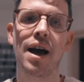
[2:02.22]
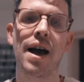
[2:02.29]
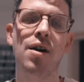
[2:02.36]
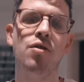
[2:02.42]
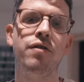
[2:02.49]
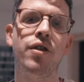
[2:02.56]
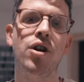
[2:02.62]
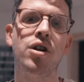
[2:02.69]

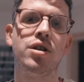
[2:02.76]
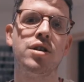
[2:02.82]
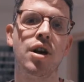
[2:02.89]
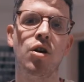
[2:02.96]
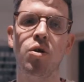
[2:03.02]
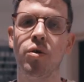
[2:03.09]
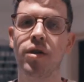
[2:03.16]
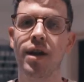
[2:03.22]
how fast
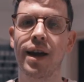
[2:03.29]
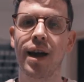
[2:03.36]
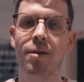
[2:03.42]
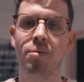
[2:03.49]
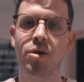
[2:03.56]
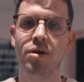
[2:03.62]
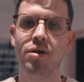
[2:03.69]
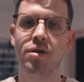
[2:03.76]
that whole thing
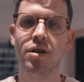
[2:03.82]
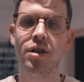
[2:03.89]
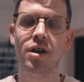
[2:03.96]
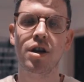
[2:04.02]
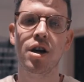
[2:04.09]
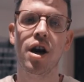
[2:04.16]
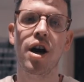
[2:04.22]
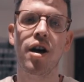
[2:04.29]
happens.
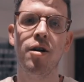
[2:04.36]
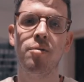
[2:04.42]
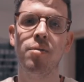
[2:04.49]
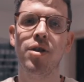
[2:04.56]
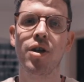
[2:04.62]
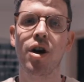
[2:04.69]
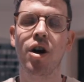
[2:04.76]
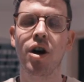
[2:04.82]

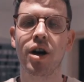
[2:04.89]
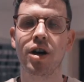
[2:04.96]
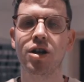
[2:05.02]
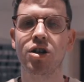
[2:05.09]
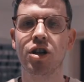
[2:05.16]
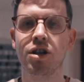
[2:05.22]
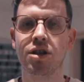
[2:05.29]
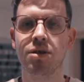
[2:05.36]
The higher
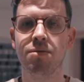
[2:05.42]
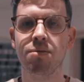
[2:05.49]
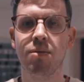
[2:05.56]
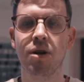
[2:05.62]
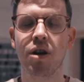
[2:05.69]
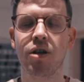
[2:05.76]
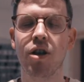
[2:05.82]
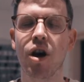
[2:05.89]

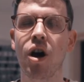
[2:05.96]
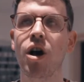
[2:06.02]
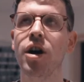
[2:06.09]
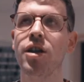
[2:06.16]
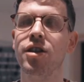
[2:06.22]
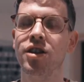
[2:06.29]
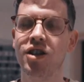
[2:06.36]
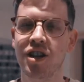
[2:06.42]

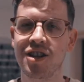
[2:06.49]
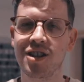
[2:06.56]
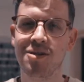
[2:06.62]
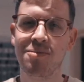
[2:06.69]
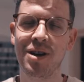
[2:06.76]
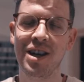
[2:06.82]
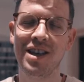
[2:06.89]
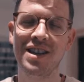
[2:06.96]
the shutter
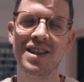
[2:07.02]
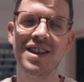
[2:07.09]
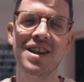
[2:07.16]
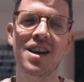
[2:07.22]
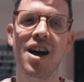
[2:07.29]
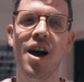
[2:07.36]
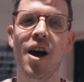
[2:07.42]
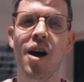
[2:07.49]
speed,
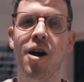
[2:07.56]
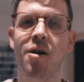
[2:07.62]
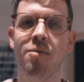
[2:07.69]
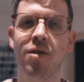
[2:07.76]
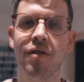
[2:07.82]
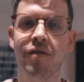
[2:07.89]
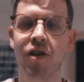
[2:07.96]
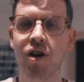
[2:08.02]

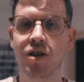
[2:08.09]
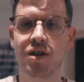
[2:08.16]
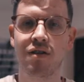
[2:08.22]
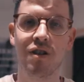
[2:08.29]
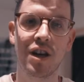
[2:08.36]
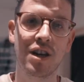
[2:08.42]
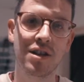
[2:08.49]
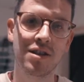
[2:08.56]
the
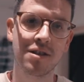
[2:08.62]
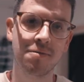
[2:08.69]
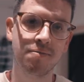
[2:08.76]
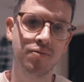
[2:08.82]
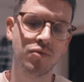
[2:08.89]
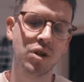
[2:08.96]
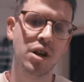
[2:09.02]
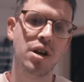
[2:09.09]
faster it is.
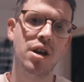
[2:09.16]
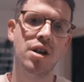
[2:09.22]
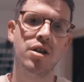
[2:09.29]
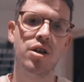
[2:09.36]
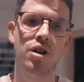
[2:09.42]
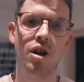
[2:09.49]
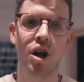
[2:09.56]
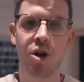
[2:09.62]

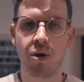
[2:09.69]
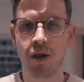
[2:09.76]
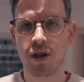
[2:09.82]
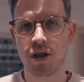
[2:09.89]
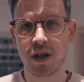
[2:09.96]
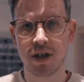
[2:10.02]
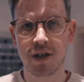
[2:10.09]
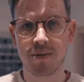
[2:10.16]
The lower the
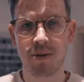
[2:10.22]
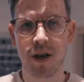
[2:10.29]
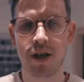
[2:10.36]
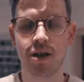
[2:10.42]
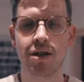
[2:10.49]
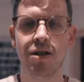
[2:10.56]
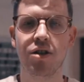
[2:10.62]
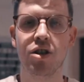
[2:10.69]
shutter
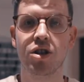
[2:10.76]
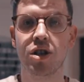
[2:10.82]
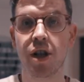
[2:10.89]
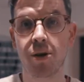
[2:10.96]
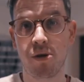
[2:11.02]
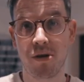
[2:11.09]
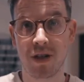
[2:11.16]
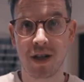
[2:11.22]
speed, the
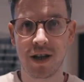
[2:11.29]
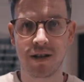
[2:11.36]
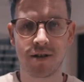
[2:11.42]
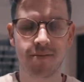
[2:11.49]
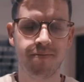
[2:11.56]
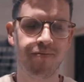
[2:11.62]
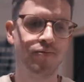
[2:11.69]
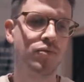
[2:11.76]
slower it
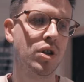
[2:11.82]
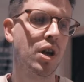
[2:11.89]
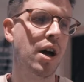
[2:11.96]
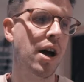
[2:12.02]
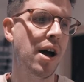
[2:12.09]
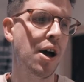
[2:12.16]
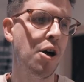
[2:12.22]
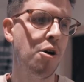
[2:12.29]
is.
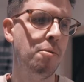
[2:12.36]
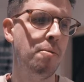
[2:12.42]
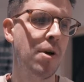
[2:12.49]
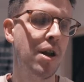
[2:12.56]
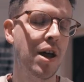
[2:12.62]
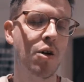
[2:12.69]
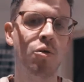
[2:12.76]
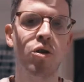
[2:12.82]

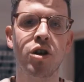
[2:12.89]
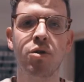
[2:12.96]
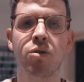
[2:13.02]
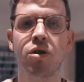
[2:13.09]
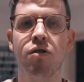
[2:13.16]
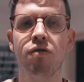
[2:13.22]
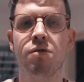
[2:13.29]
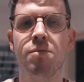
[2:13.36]
Now what you
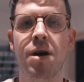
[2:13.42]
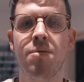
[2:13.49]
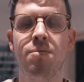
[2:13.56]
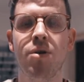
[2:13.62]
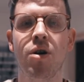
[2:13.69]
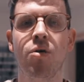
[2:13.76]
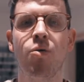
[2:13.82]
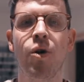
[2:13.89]
want to
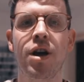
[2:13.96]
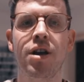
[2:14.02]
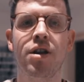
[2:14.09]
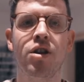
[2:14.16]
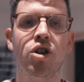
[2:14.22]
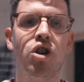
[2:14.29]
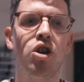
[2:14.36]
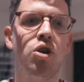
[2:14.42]
remember
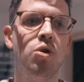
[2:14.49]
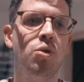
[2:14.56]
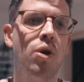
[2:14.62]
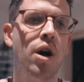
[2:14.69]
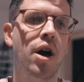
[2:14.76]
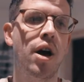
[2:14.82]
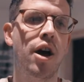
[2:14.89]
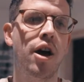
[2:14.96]
when you're